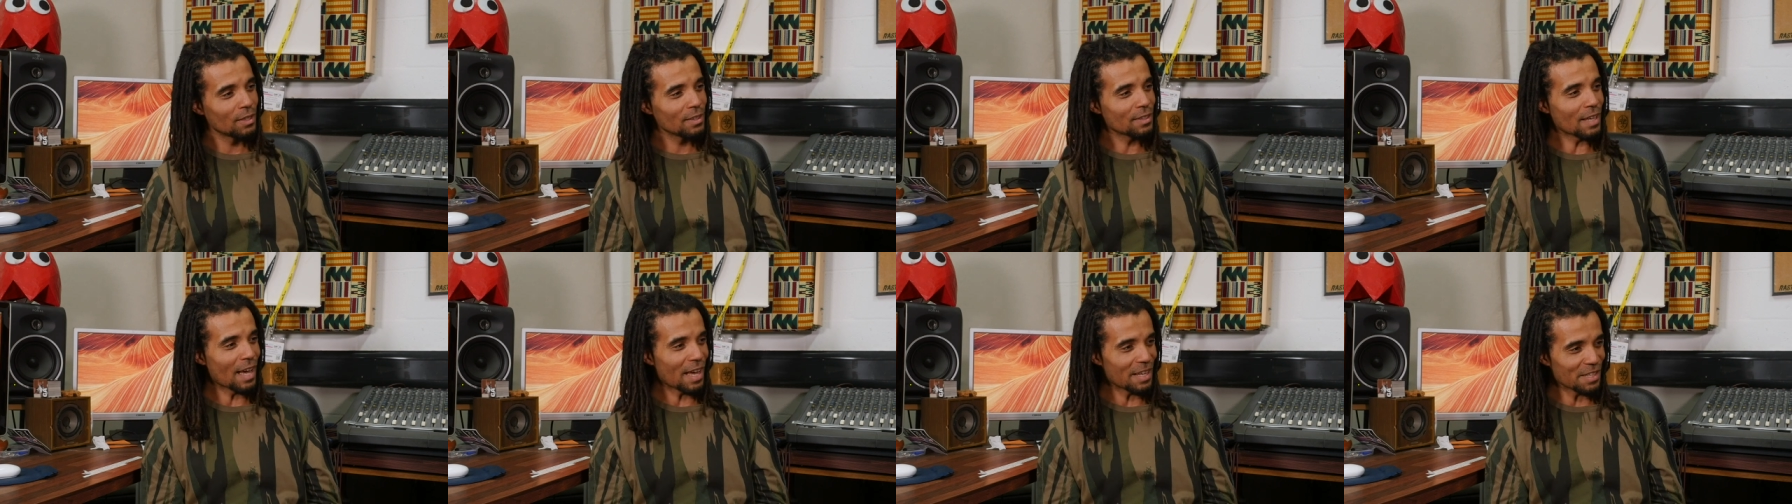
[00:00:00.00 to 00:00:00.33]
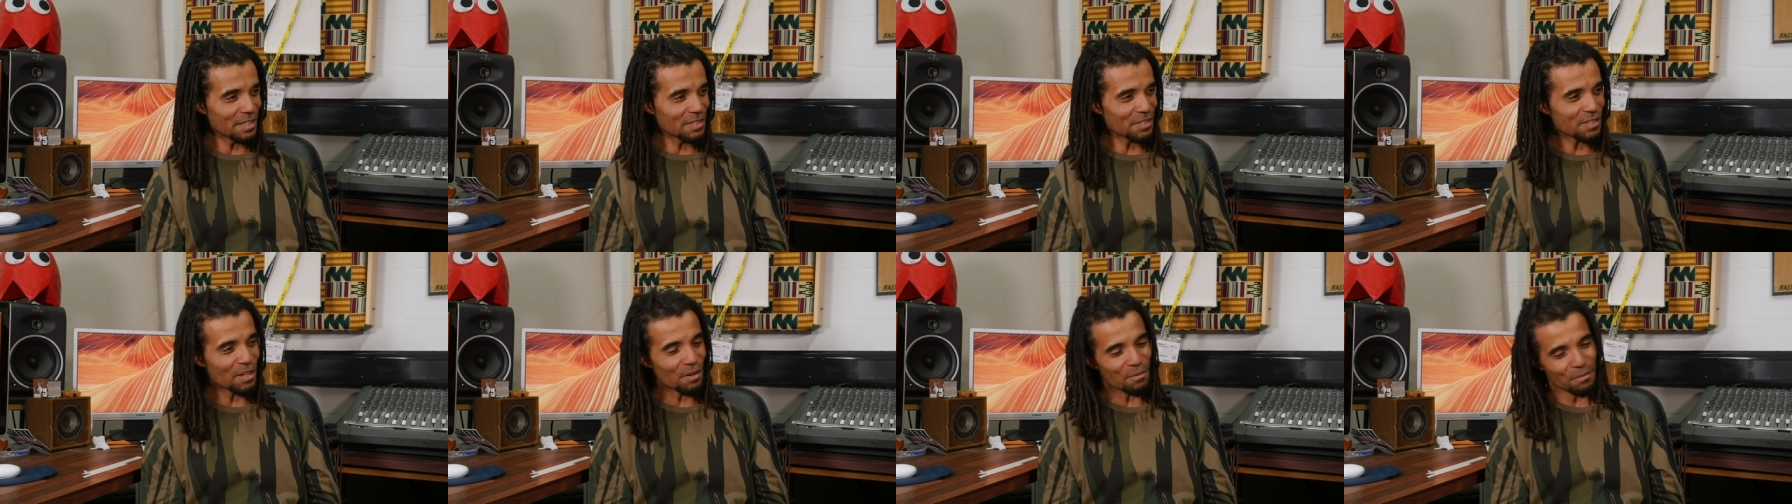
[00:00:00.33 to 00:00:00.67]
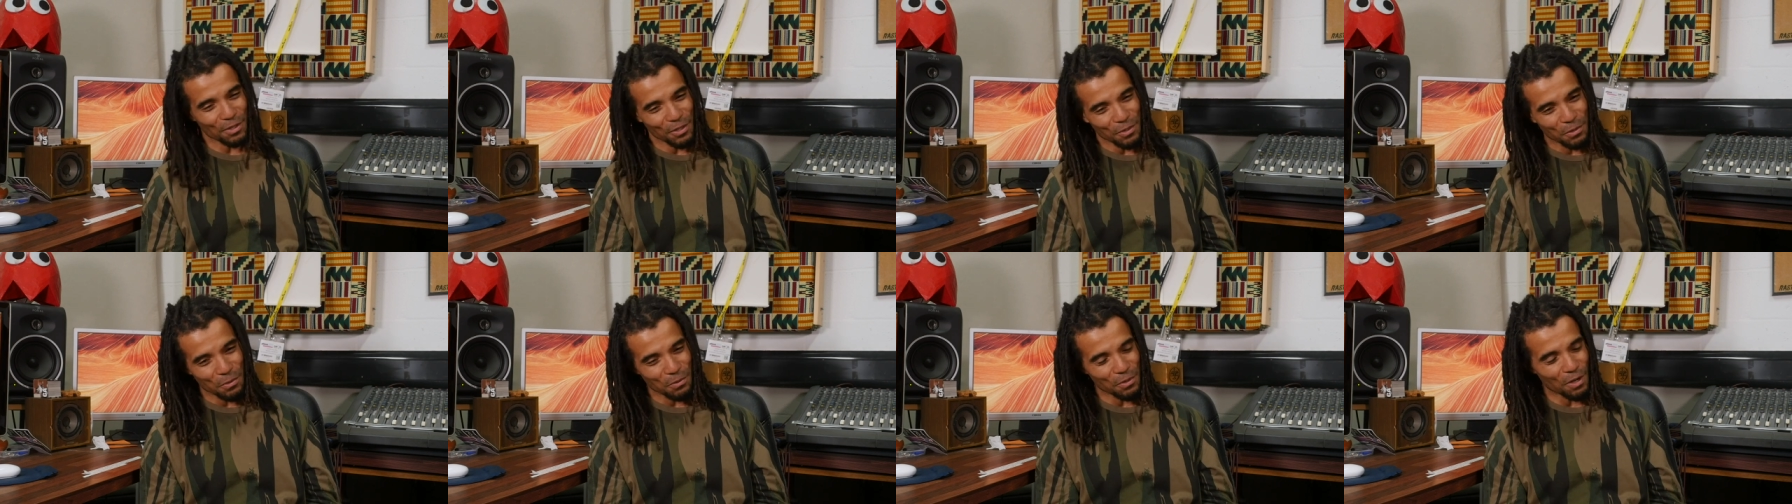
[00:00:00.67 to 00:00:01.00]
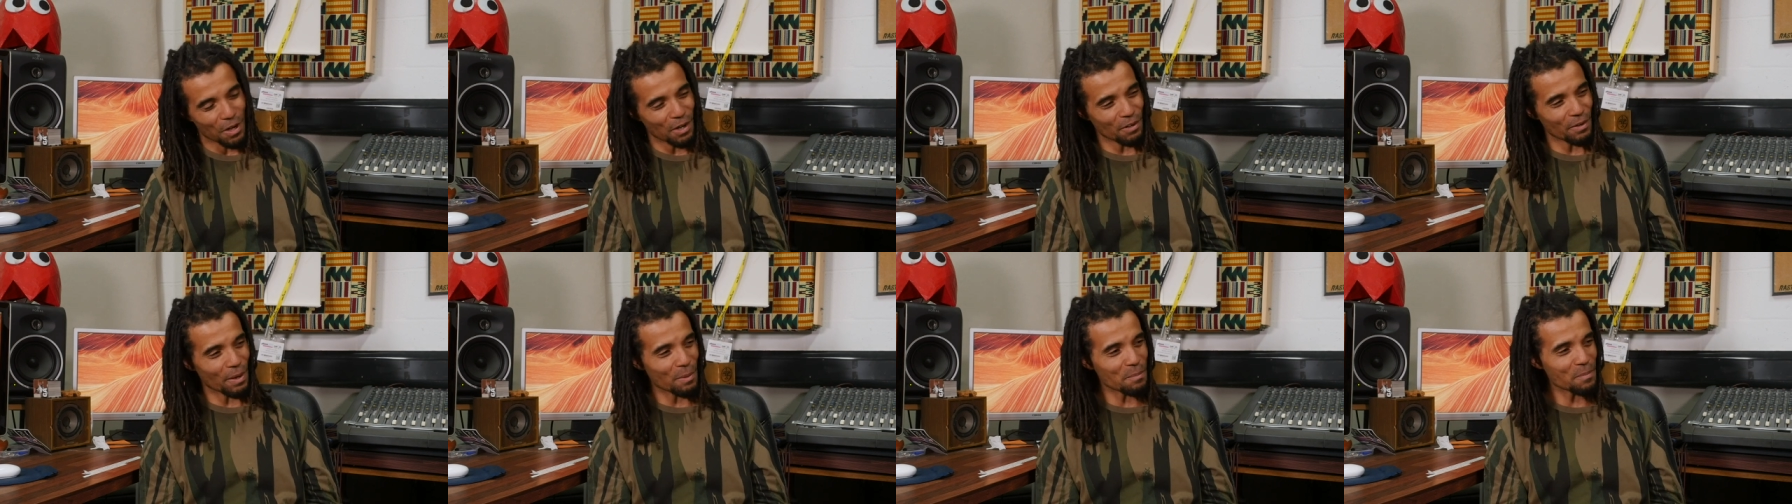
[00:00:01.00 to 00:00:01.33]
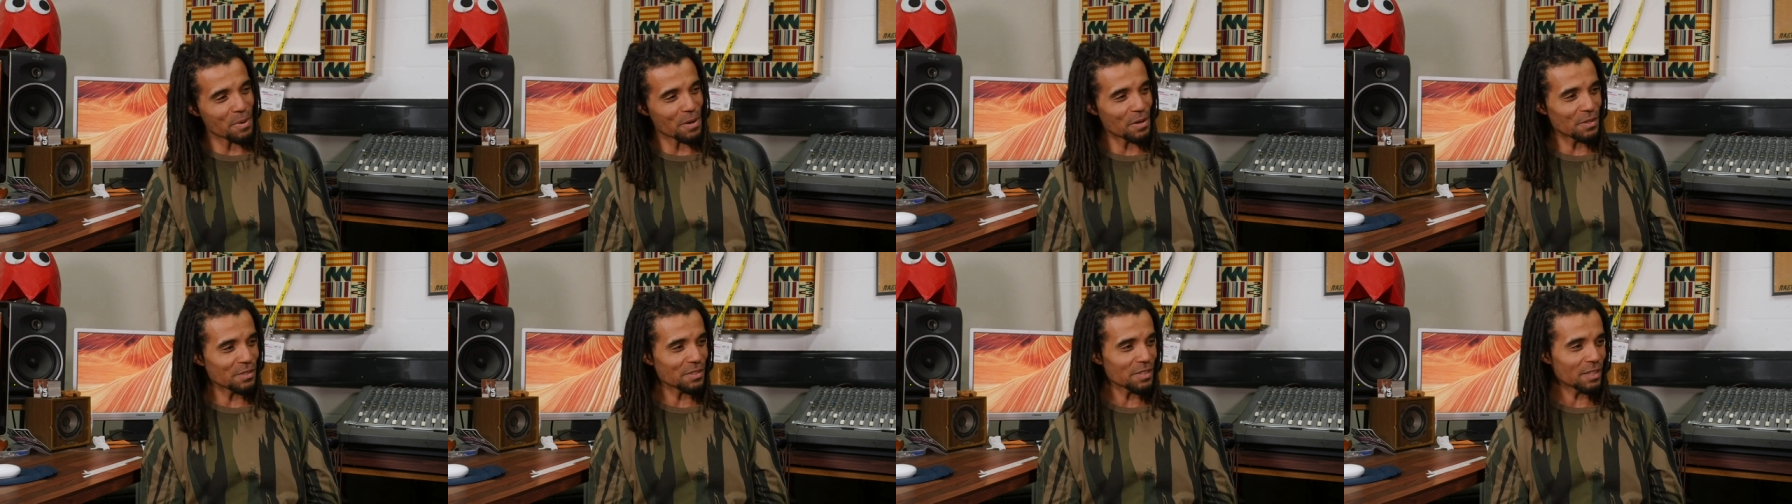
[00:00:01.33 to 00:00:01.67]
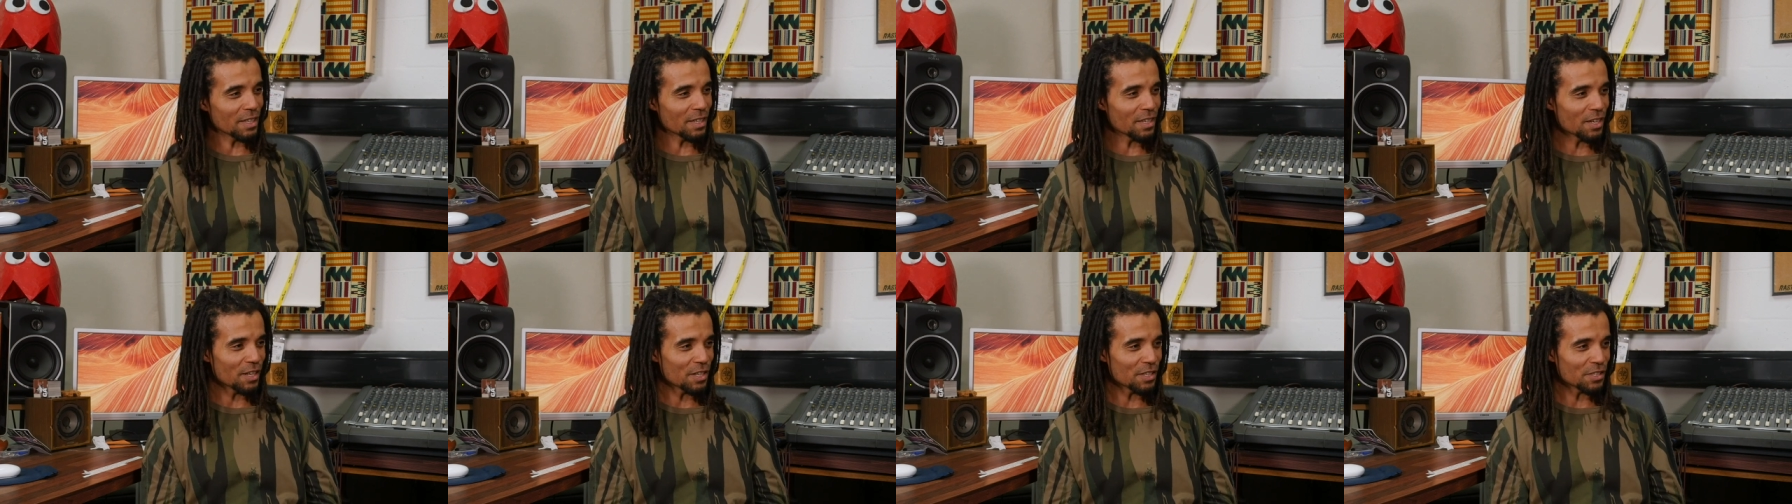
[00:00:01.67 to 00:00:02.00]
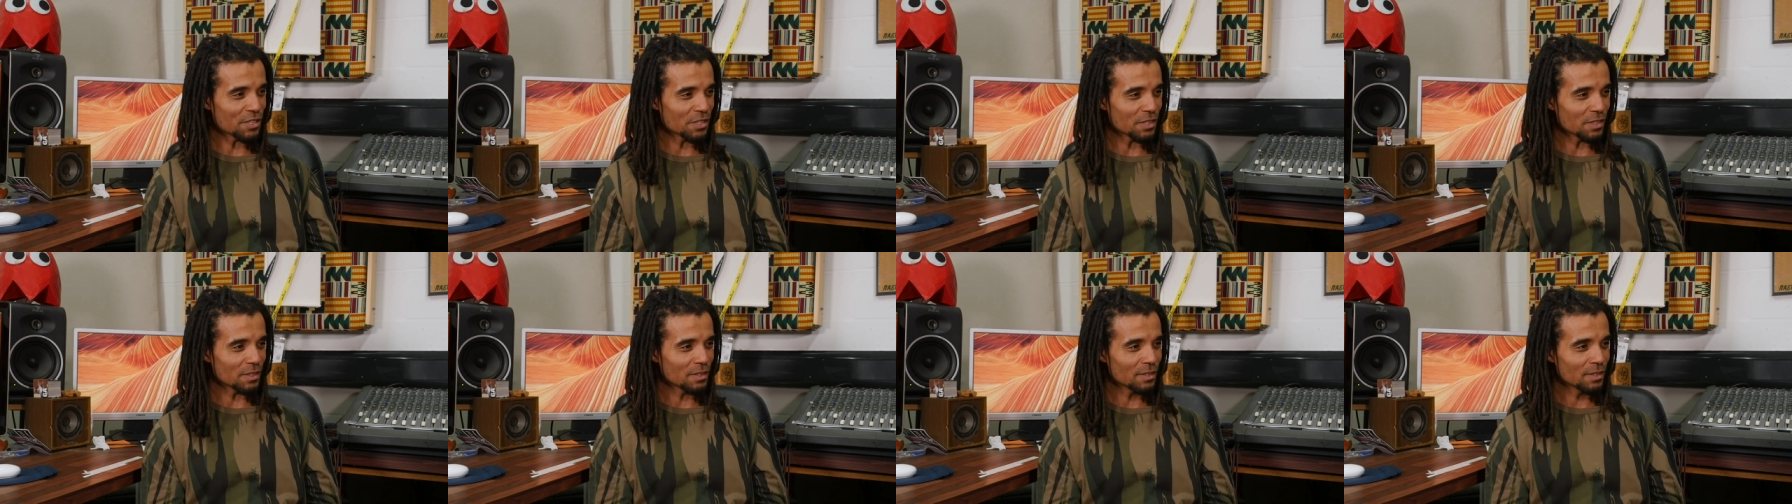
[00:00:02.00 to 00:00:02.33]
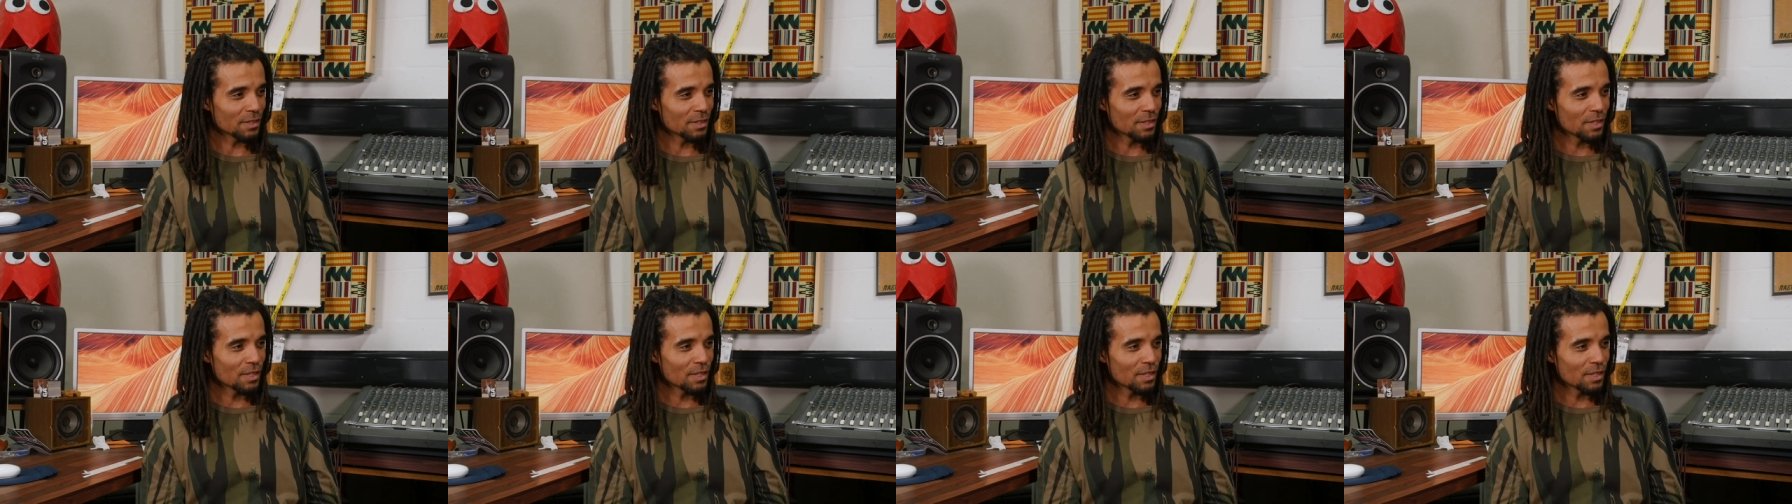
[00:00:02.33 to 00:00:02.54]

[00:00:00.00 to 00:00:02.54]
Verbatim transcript: that Attlee's government called our grandparents an incursion